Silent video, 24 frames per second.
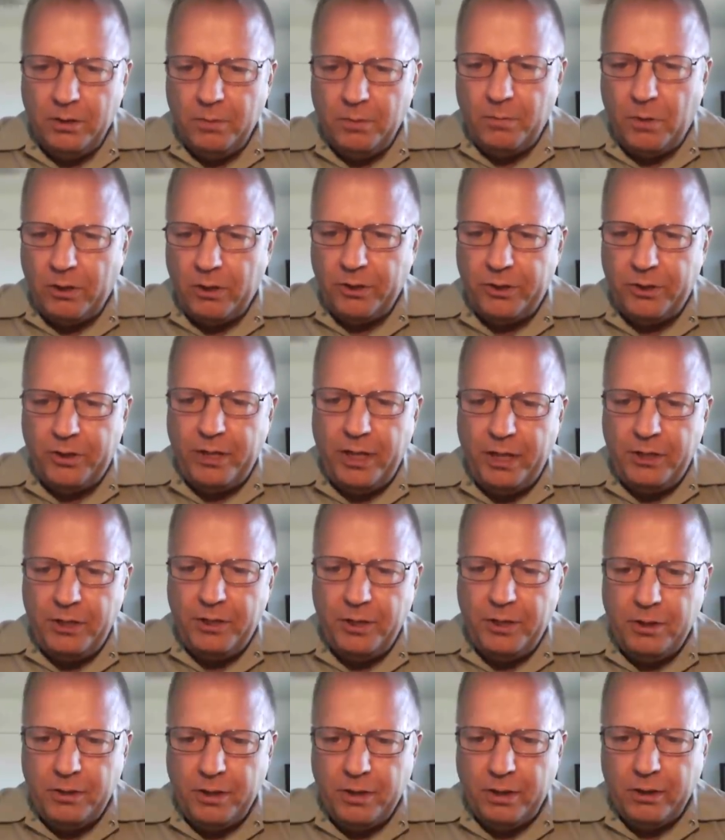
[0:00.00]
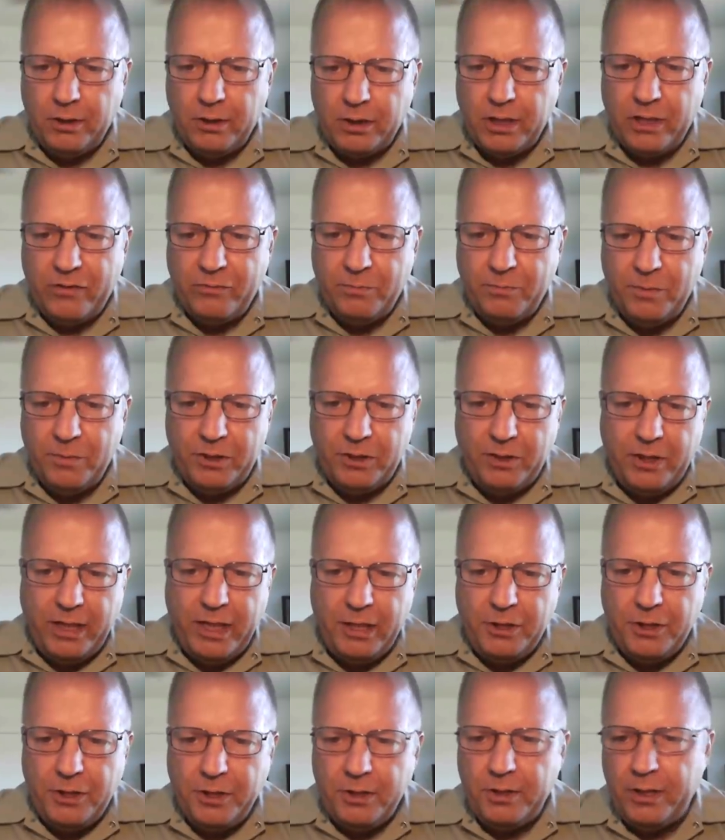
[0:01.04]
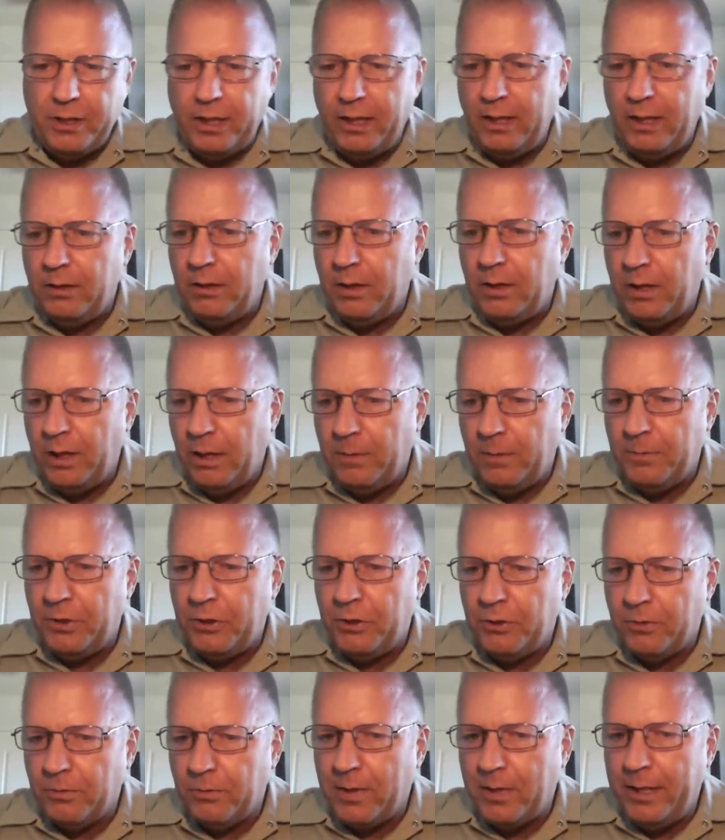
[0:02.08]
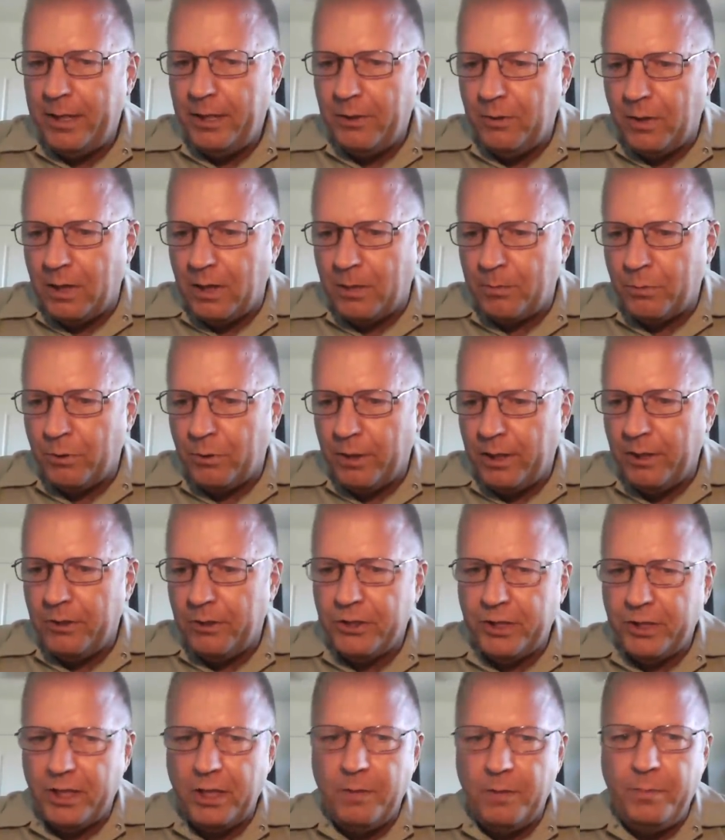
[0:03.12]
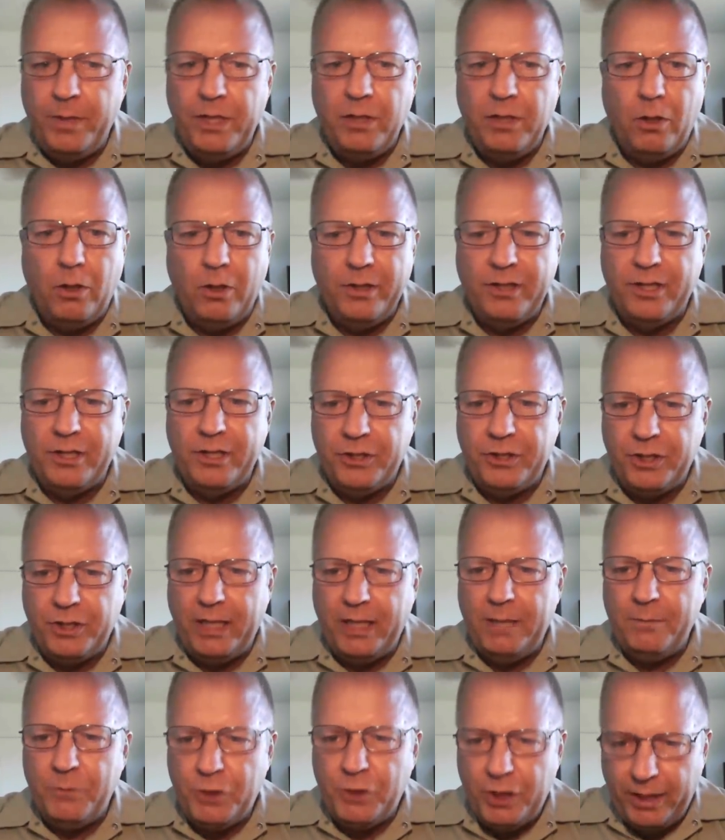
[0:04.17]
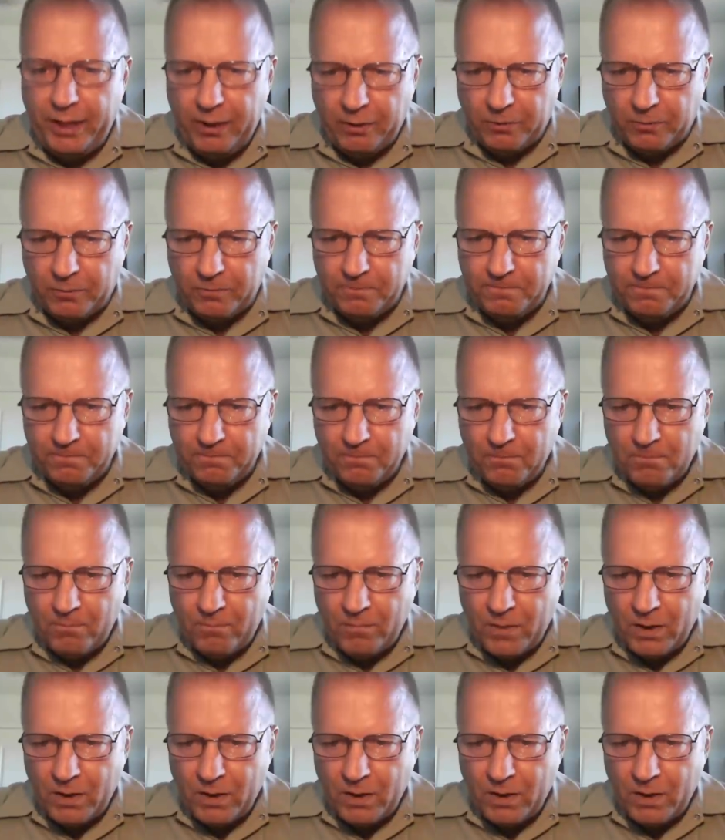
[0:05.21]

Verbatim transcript: The Mars stations, other government stations, and the amateur radio operators can be on the same channel,